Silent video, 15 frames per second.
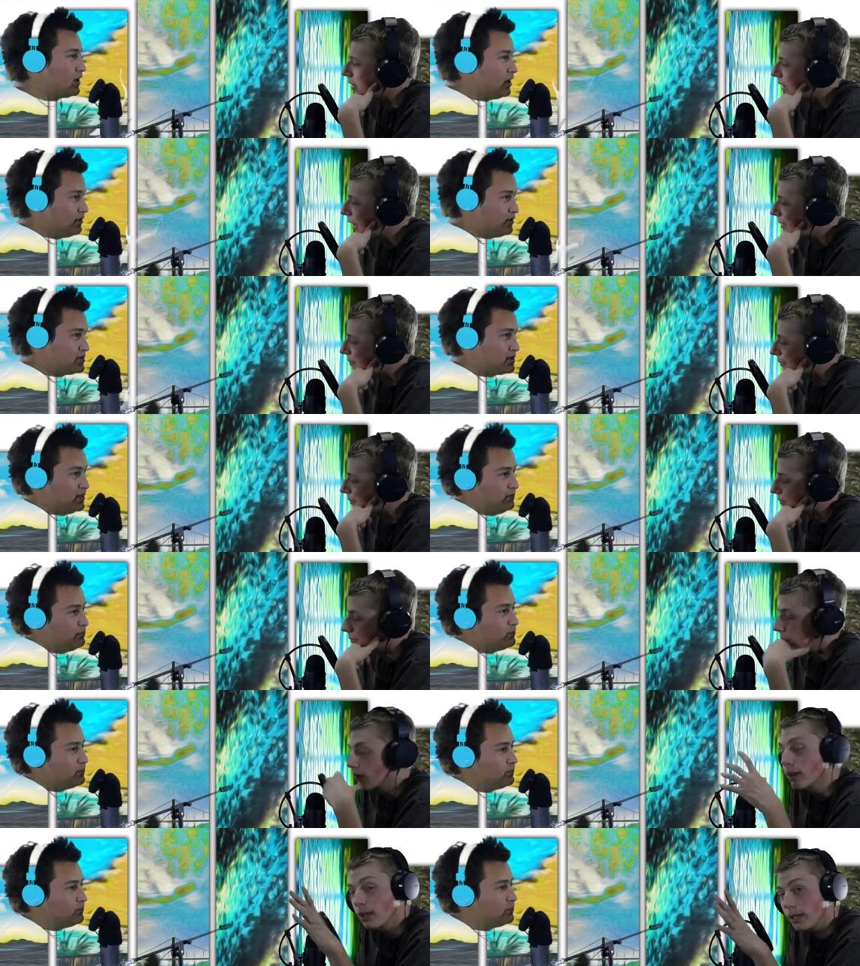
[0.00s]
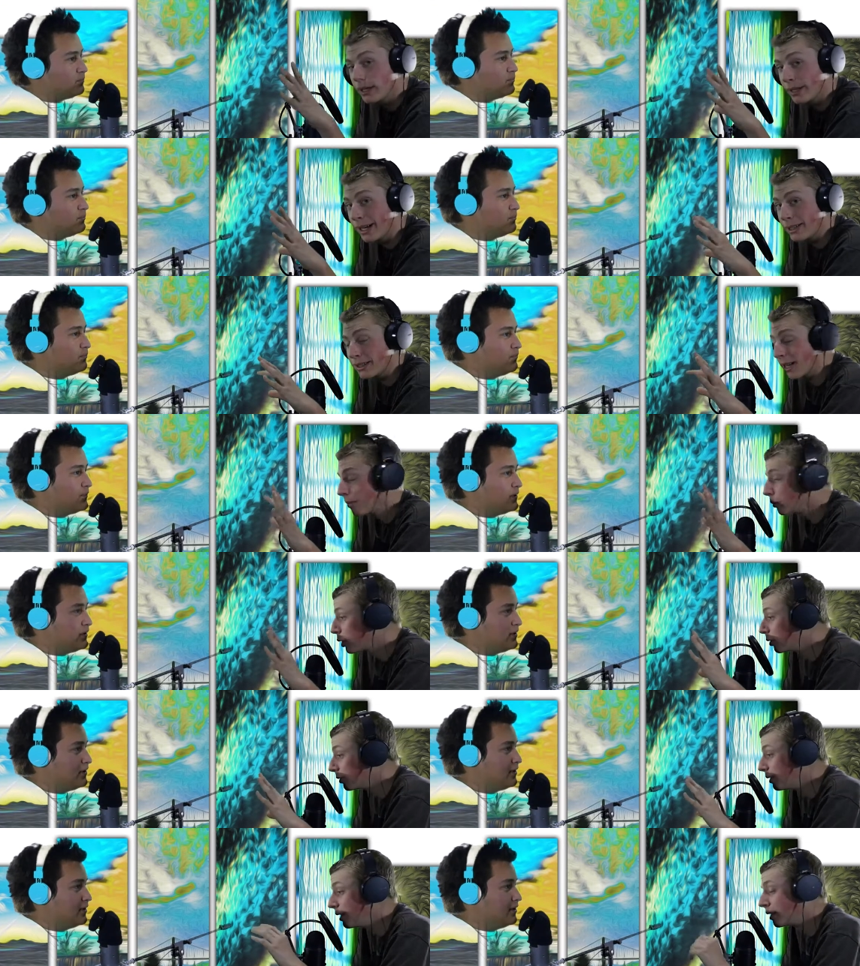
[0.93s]
Speaker 1: color that. Scheme. Next time,
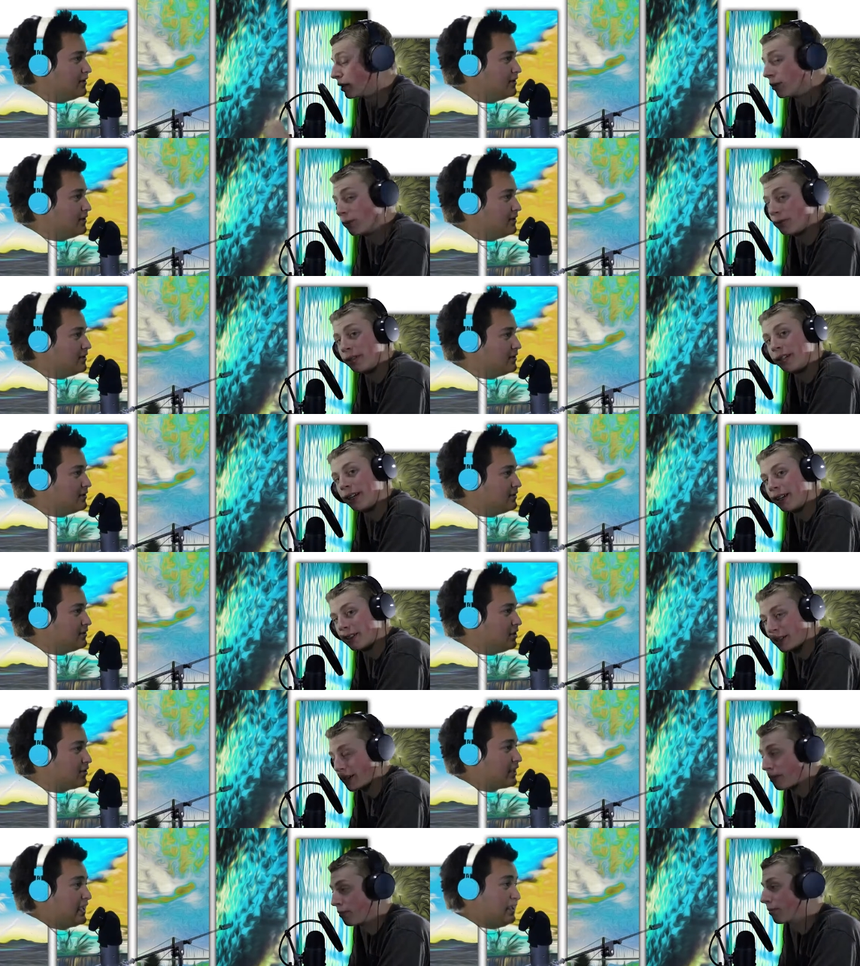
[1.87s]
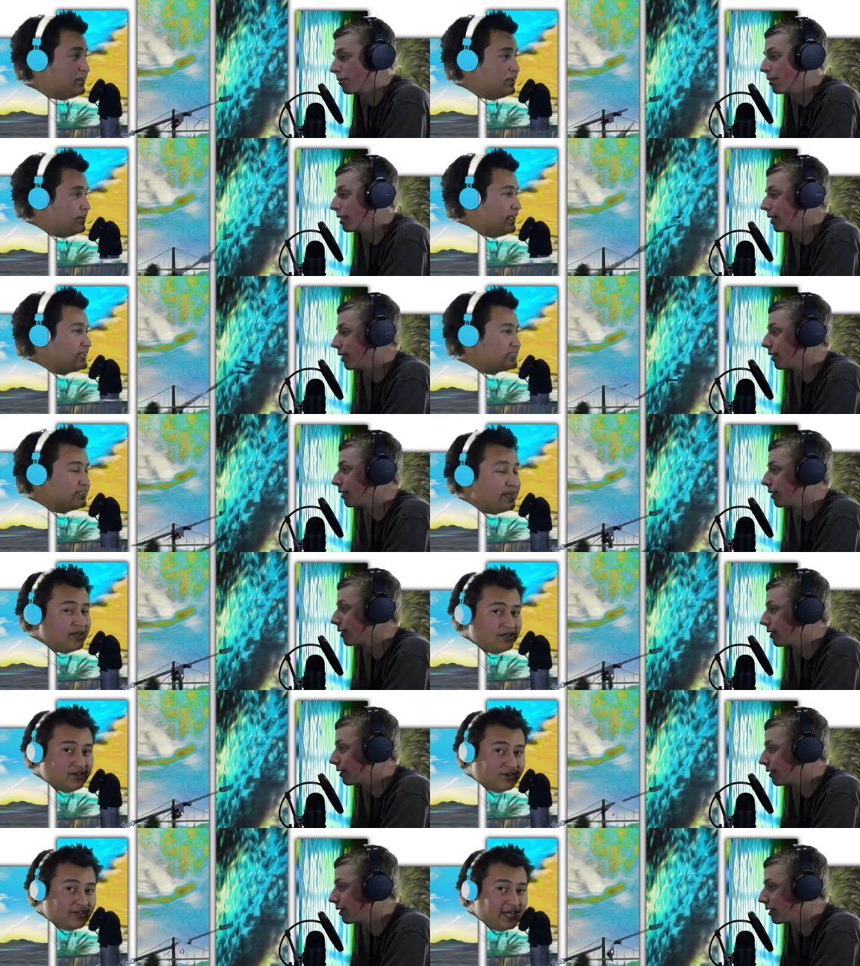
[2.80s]
you'll see. You'll see
Speaker 2: next time. Okay, let's
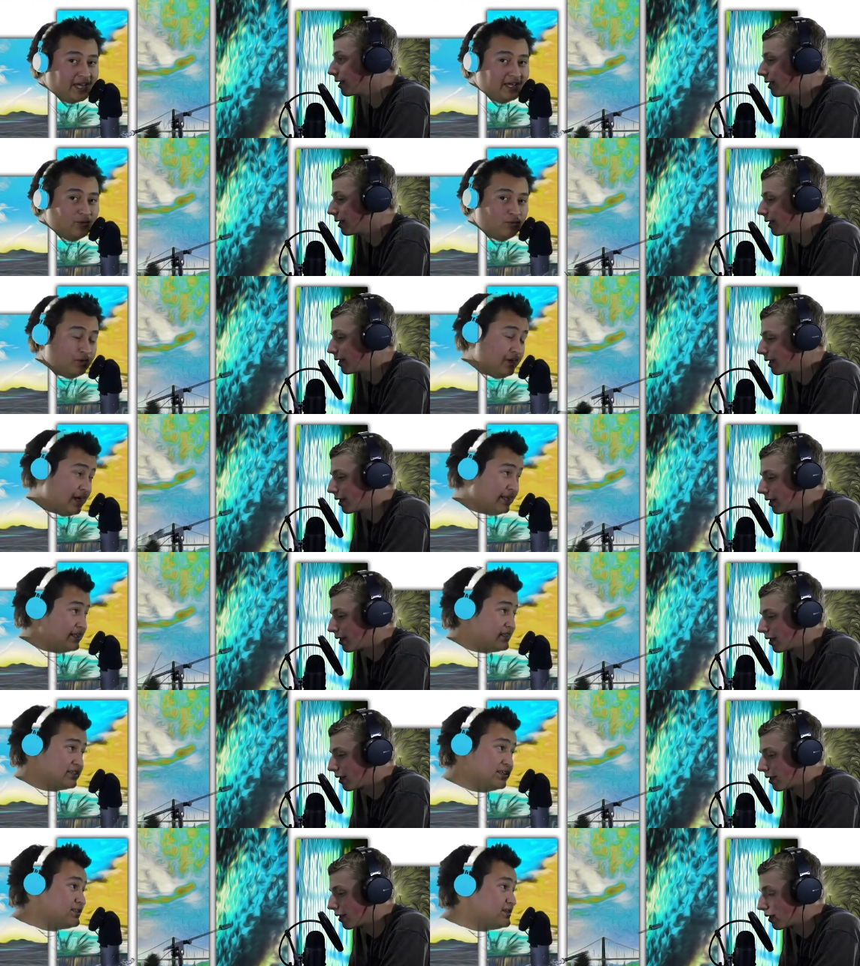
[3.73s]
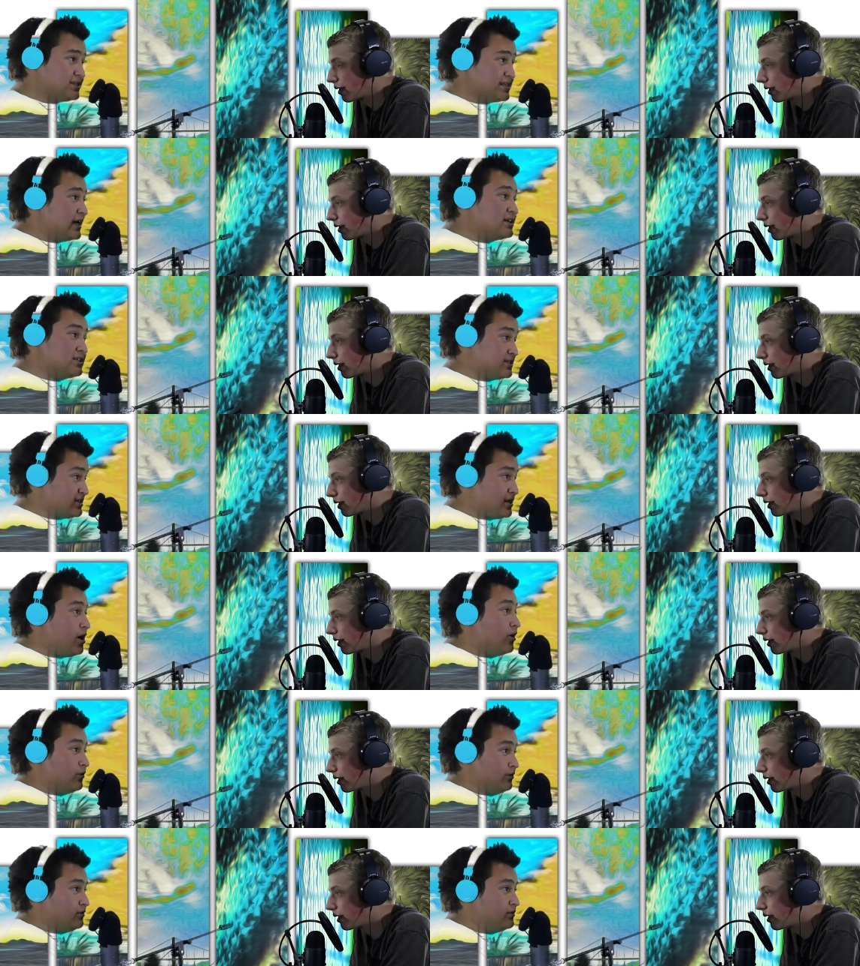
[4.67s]
not... Okay, we're not... This isn't set in
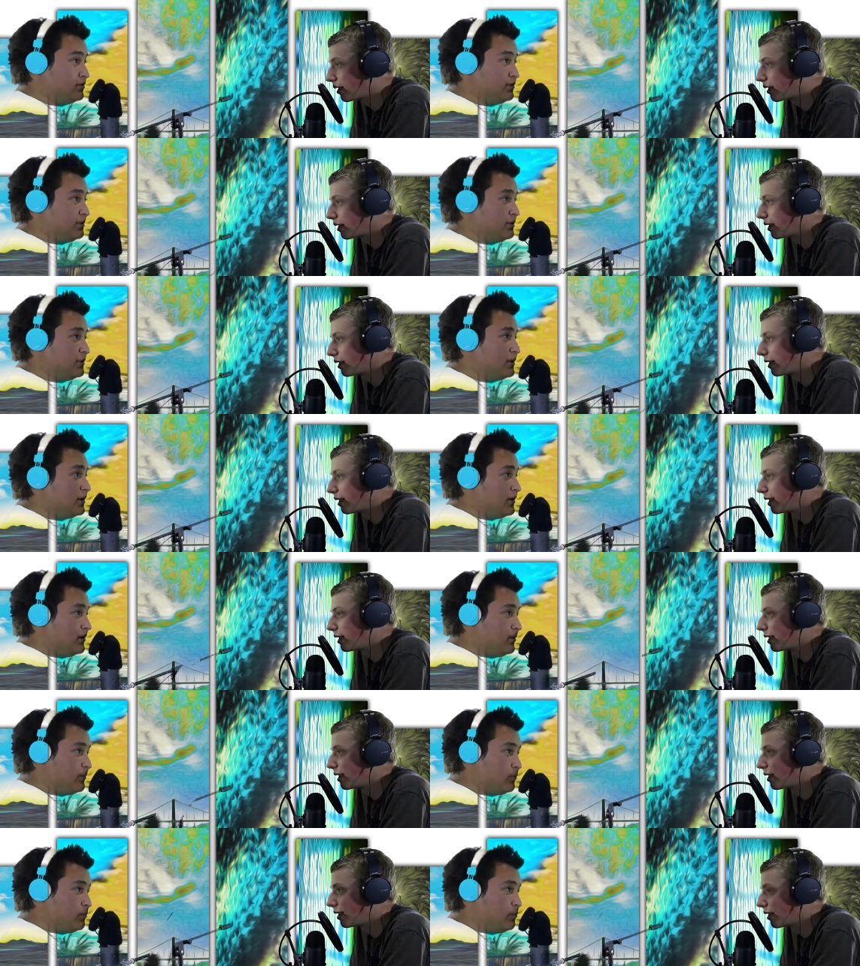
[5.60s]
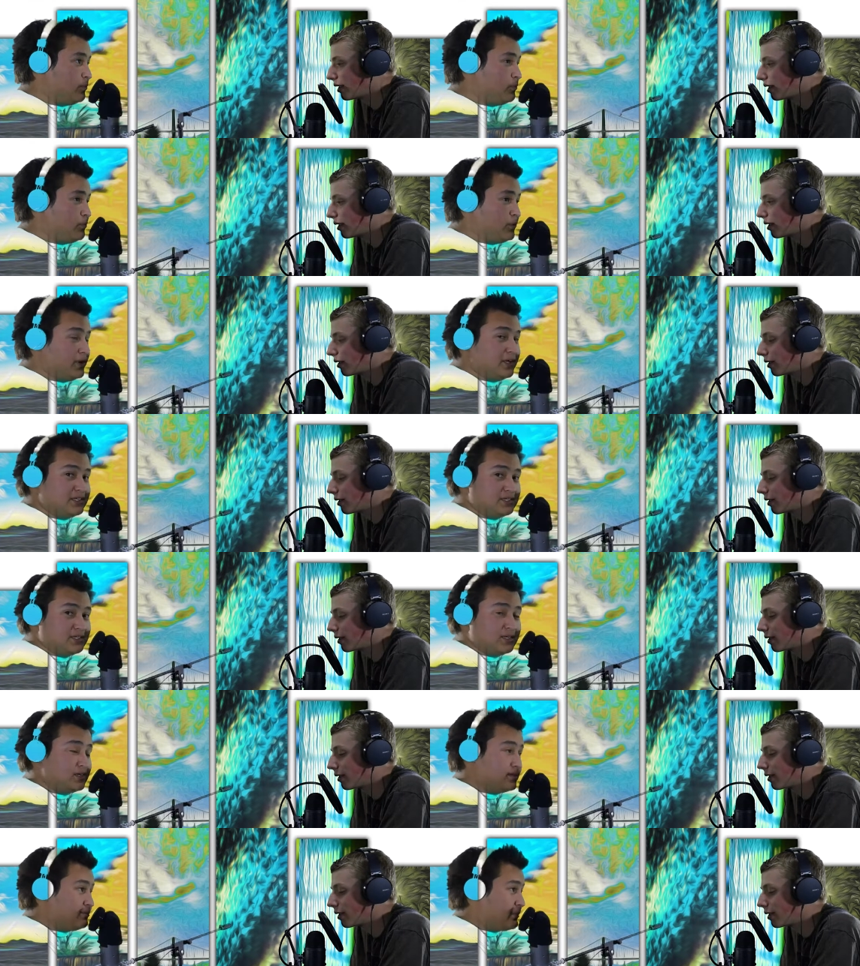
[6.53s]
stone, but it's
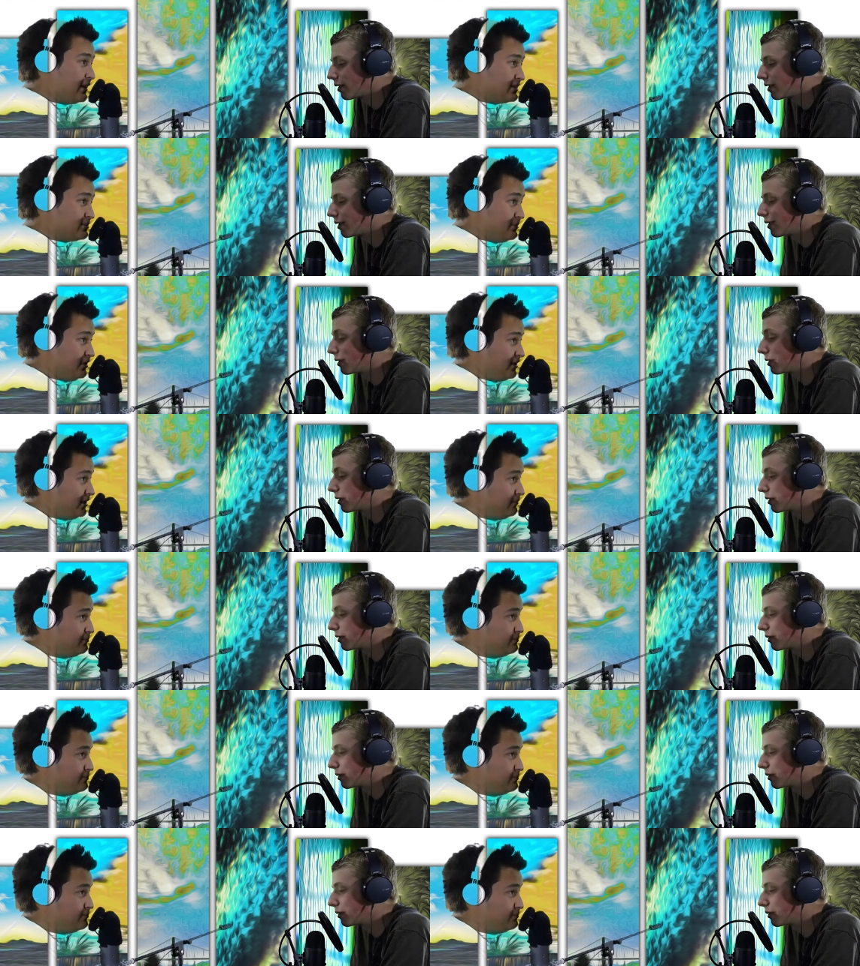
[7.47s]
a possibility.